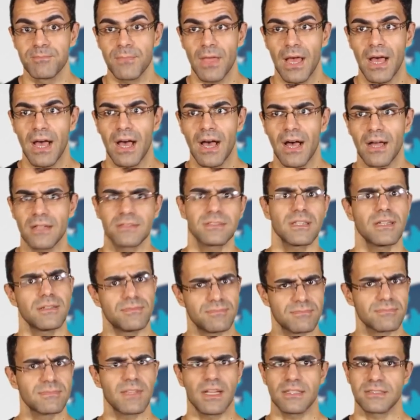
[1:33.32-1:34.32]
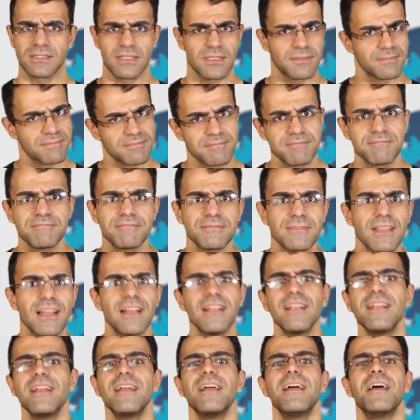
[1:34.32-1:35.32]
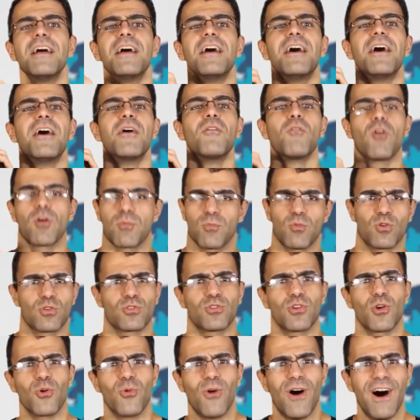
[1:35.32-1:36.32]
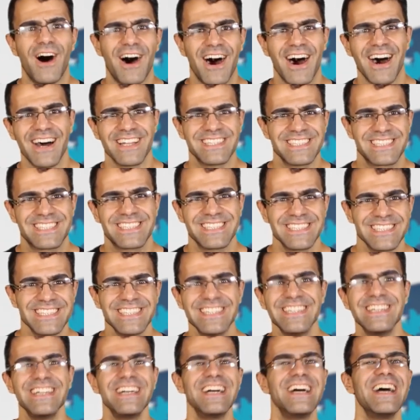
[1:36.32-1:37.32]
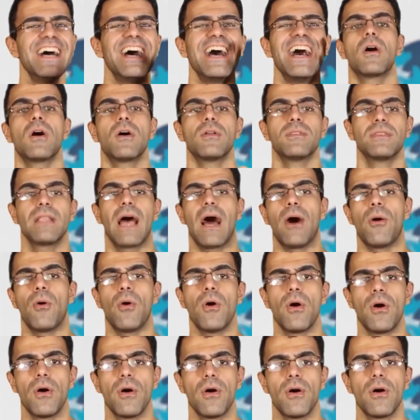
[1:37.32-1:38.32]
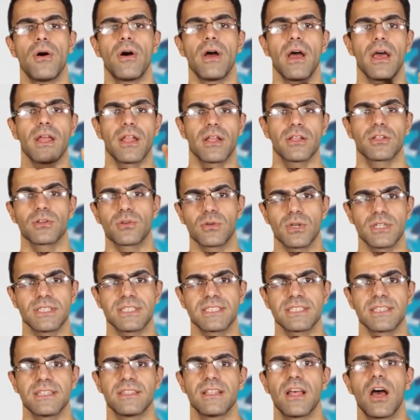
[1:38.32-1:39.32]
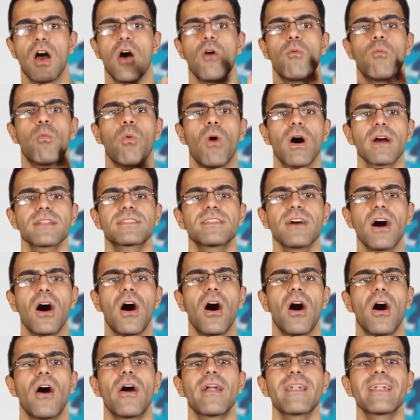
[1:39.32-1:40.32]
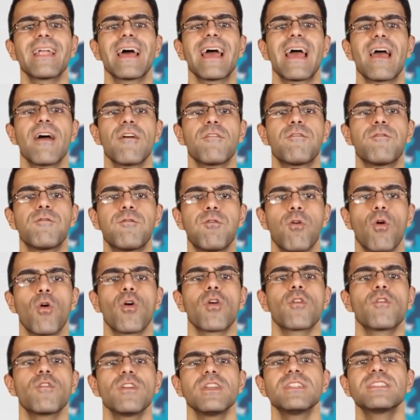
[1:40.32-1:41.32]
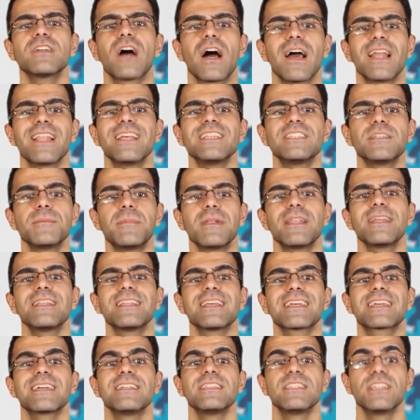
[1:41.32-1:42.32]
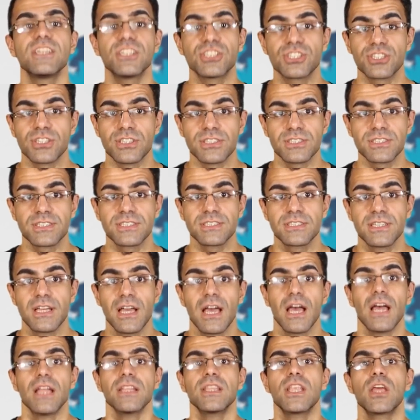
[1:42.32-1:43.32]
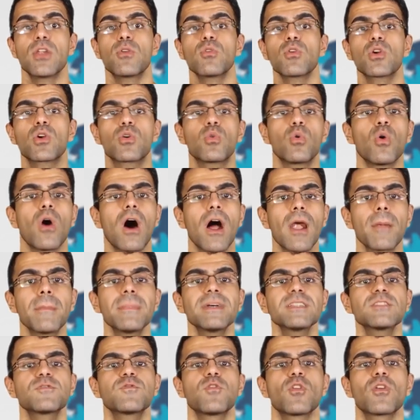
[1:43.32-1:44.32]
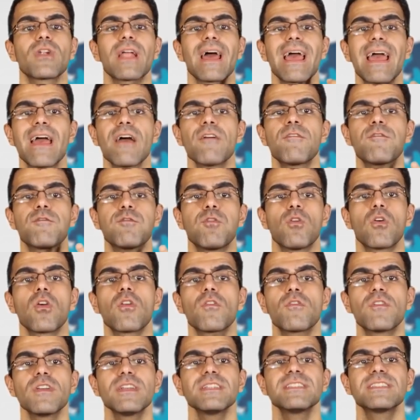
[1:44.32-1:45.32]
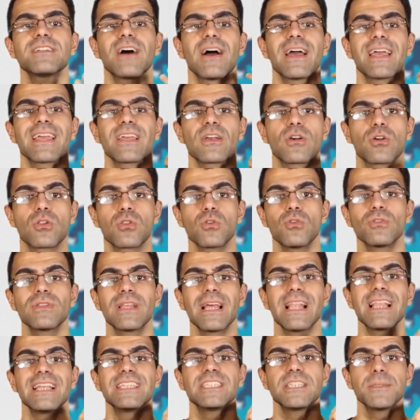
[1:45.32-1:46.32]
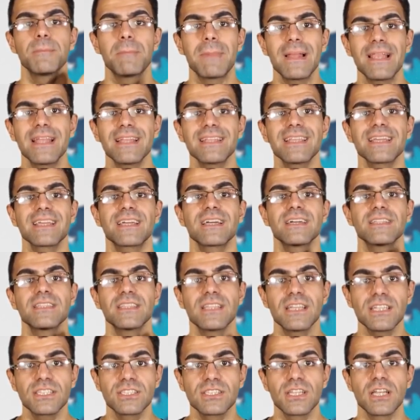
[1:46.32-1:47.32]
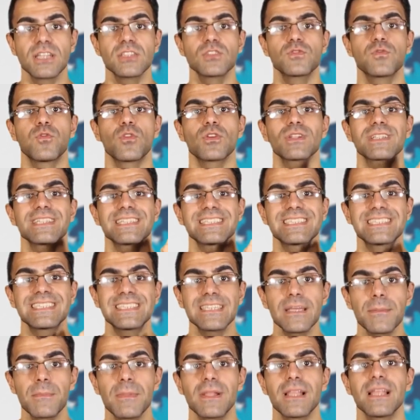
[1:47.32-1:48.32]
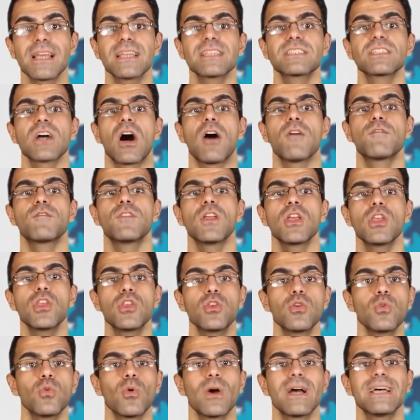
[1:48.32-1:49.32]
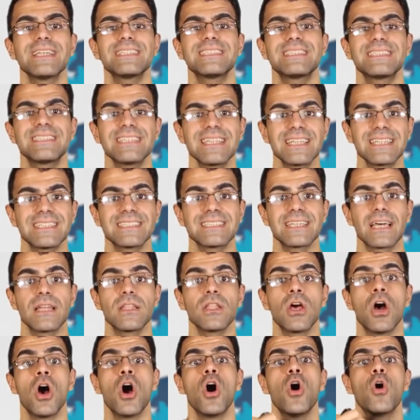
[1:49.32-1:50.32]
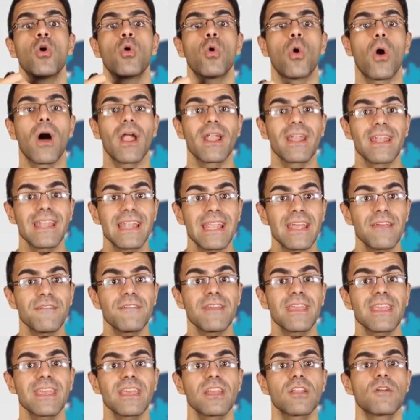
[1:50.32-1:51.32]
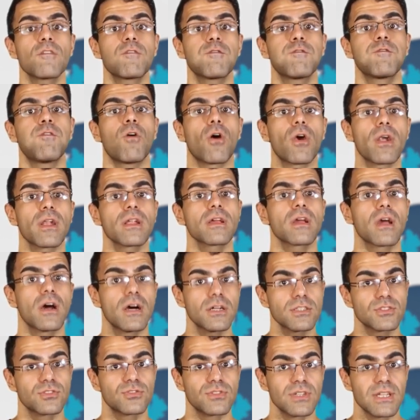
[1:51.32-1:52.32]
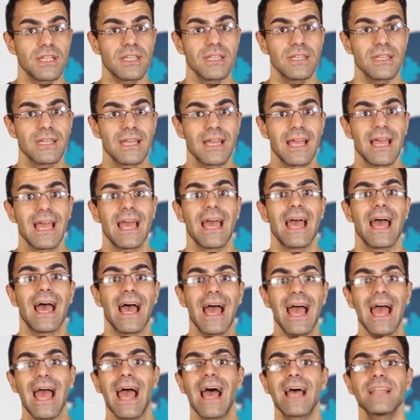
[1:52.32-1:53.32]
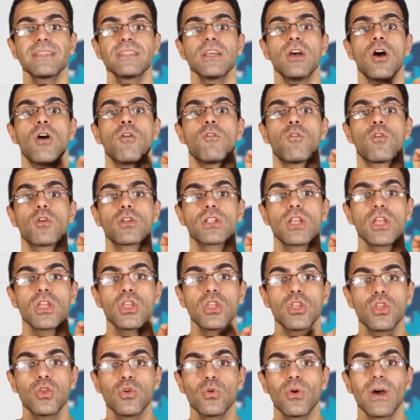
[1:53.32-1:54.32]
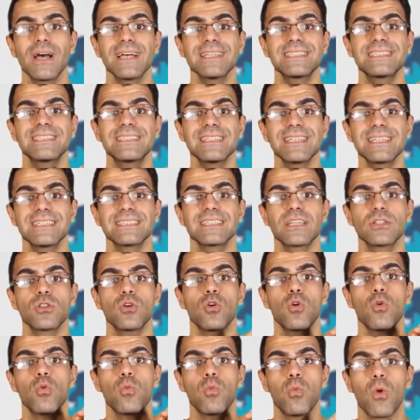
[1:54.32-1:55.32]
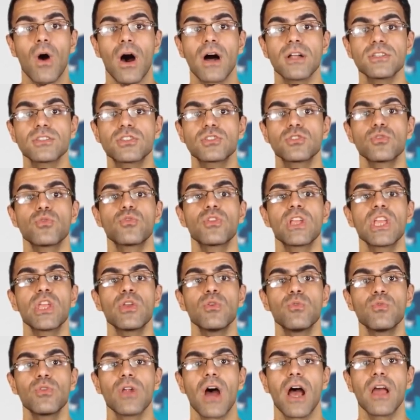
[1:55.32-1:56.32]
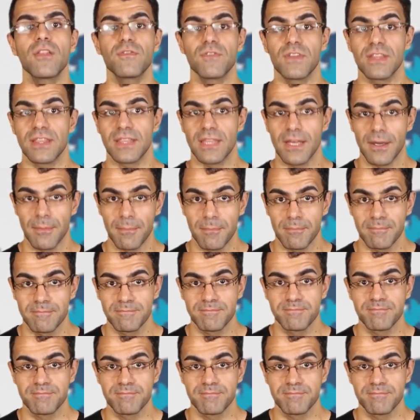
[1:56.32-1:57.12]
And yeah, that's it. What more do you want? Now, another question. What are F4 visa eligibility conditions? The requirements for F4 visa include eligibility conditions for the siblings of the US citizen who are living in a foreign country and for the US citizen who wants to reunite with them.